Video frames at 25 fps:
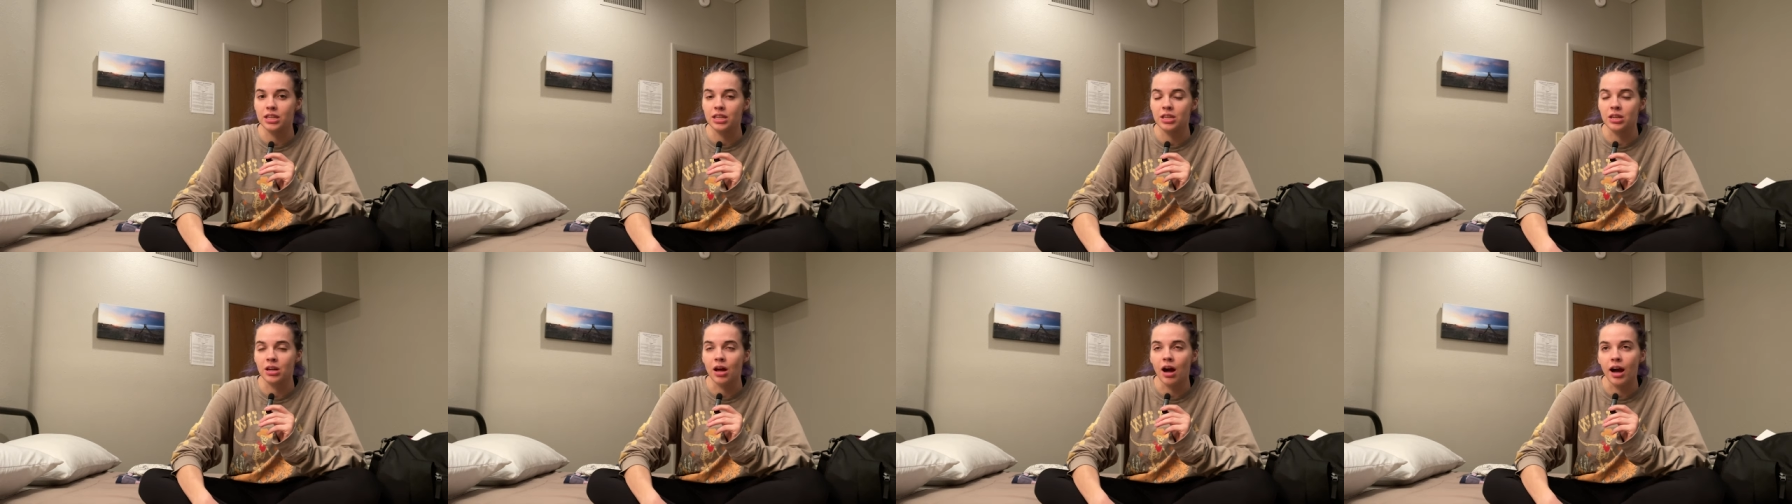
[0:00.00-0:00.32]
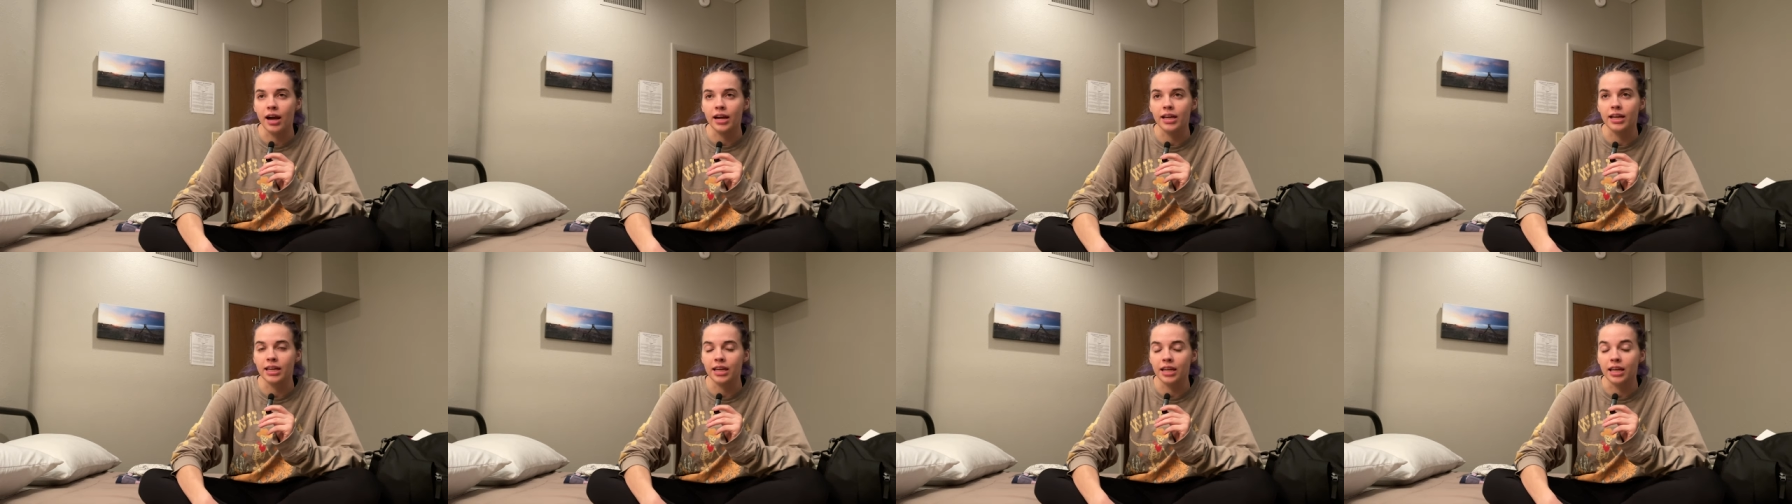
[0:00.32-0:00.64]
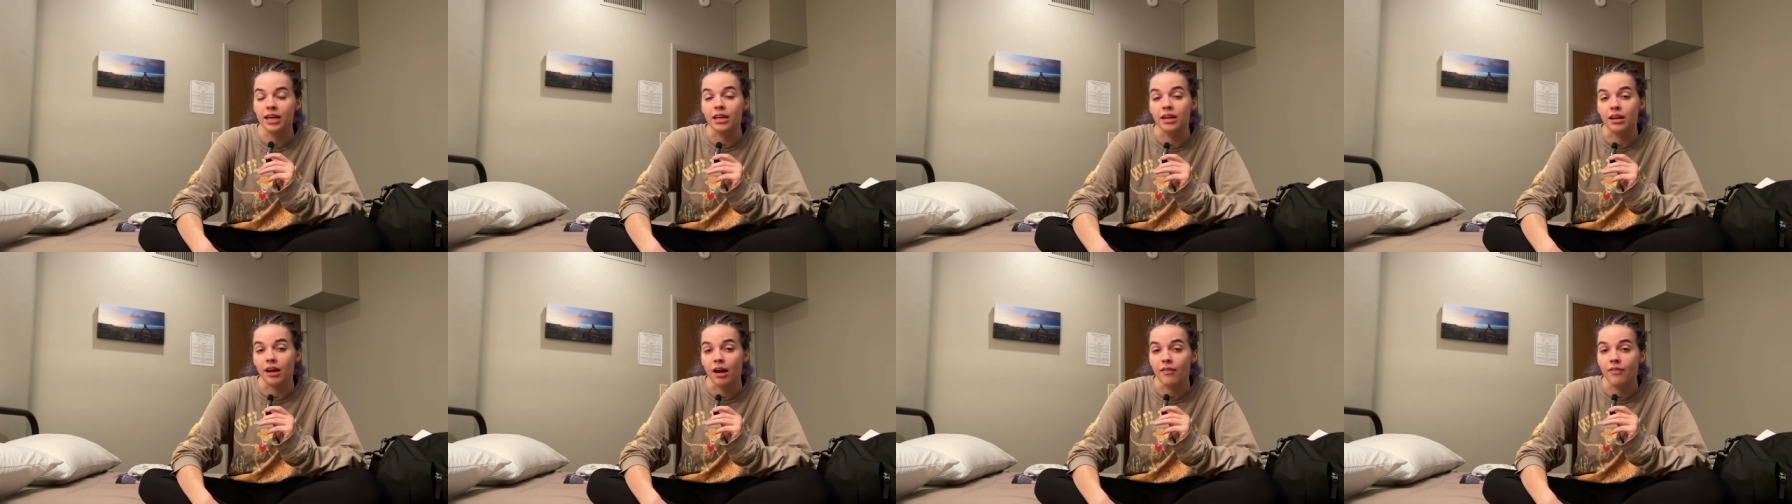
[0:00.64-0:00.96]
not
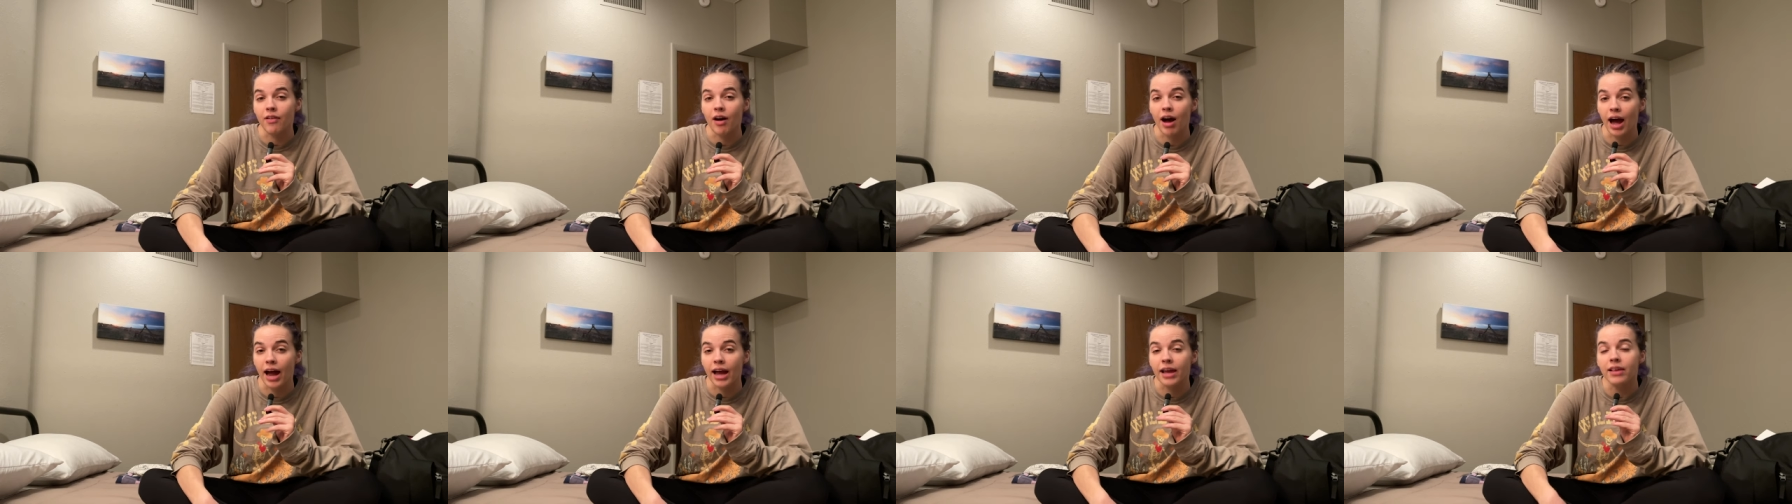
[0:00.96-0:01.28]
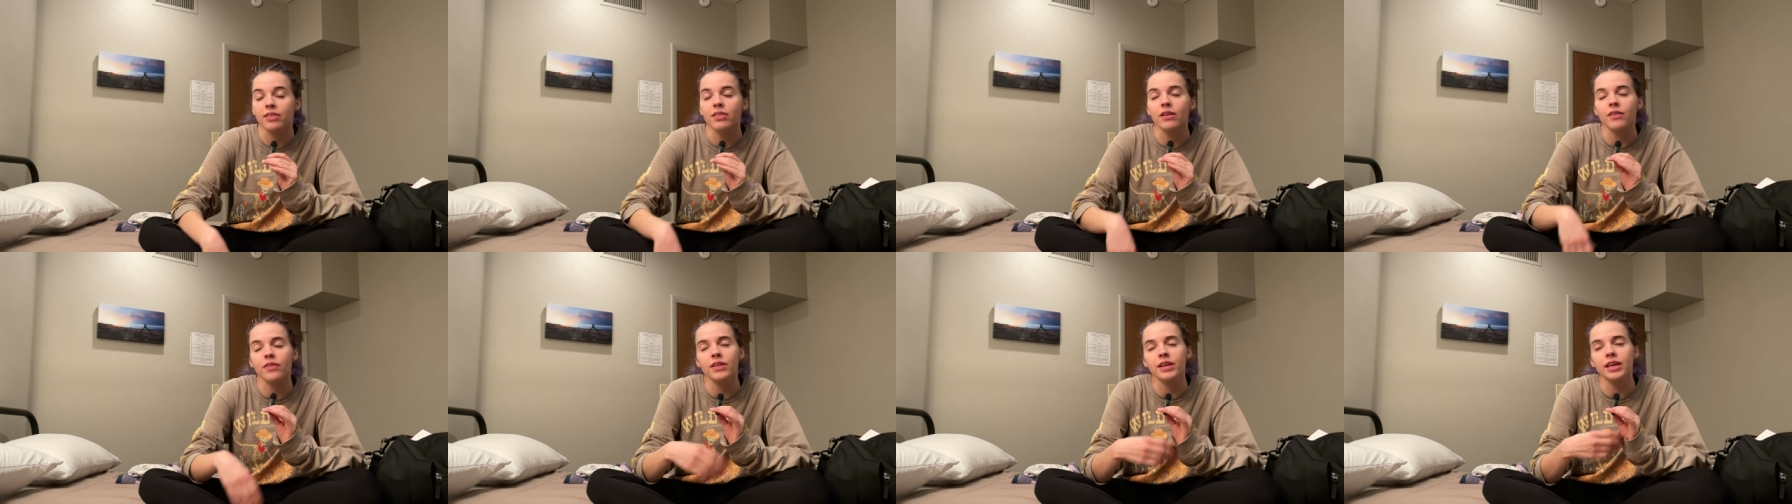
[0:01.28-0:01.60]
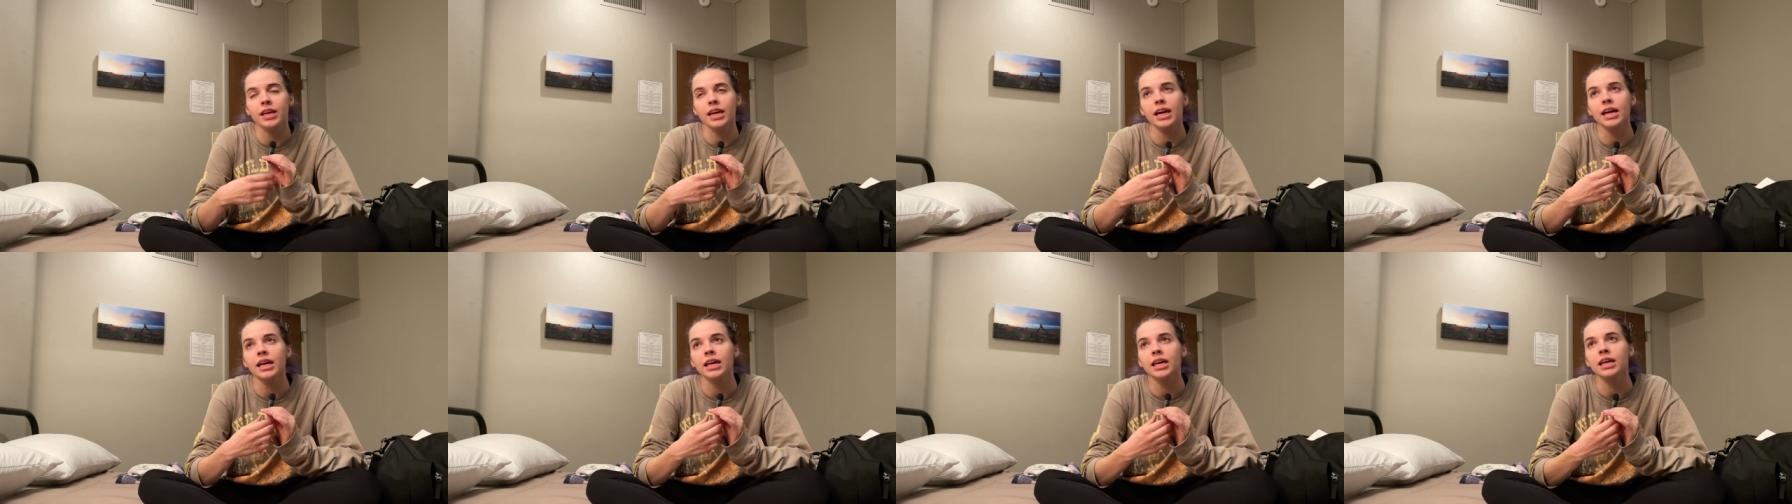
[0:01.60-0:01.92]
getting enough height on the
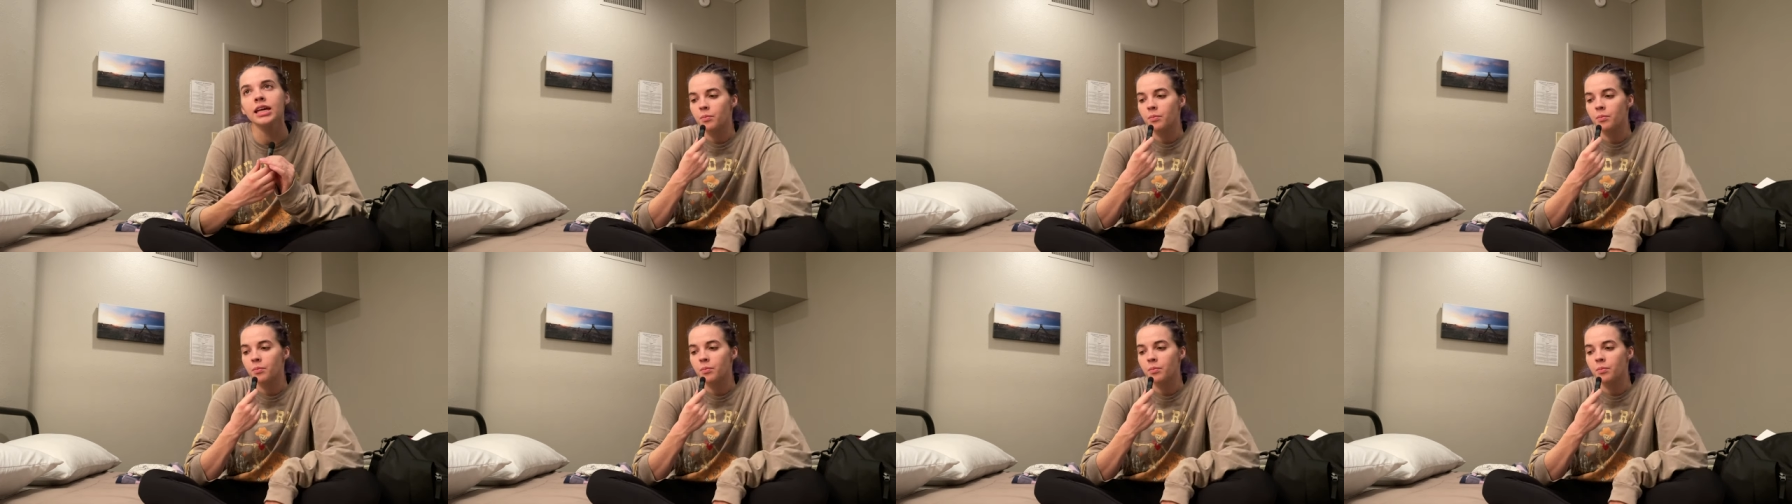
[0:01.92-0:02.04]
kick.